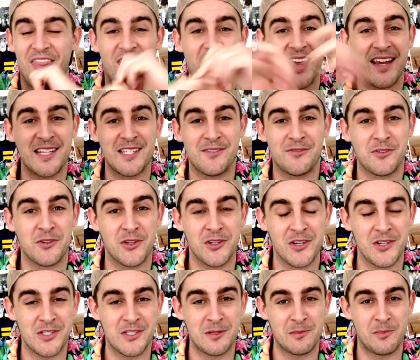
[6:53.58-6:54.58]
thanks for all
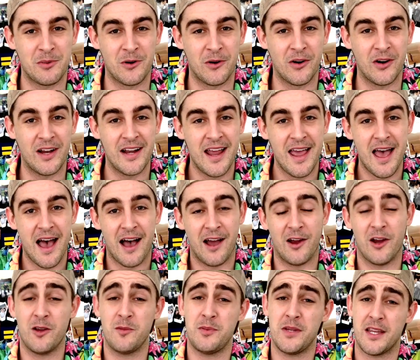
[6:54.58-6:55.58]
your support. I
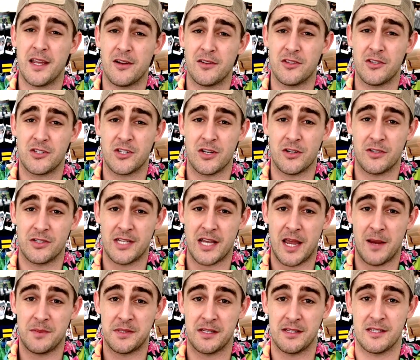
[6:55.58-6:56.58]
hope you get on the journal
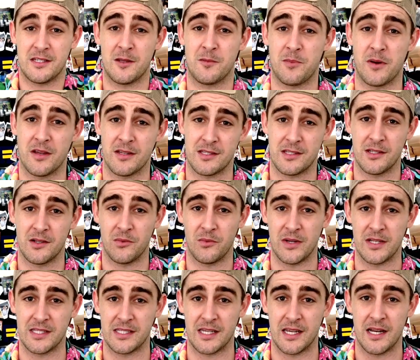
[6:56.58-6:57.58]
tapes, and to the person that
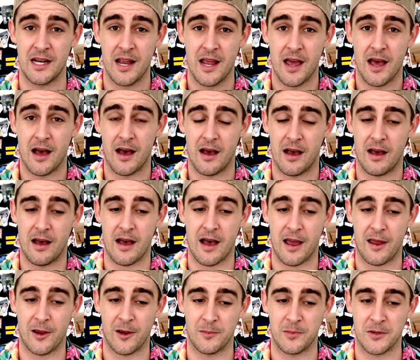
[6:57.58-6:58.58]
wins it,
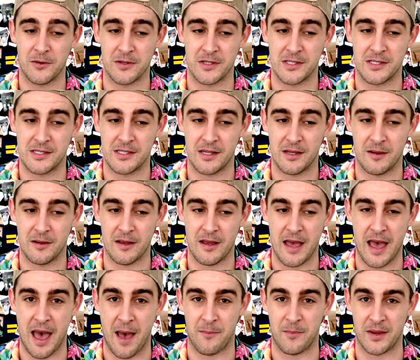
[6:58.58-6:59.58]
I hope you're as
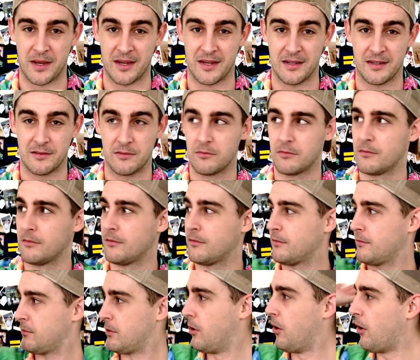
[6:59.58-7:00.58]
happy.
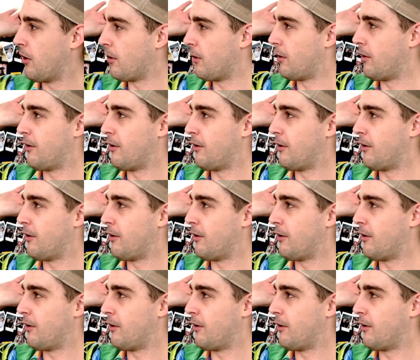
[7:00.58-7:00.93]
Whew.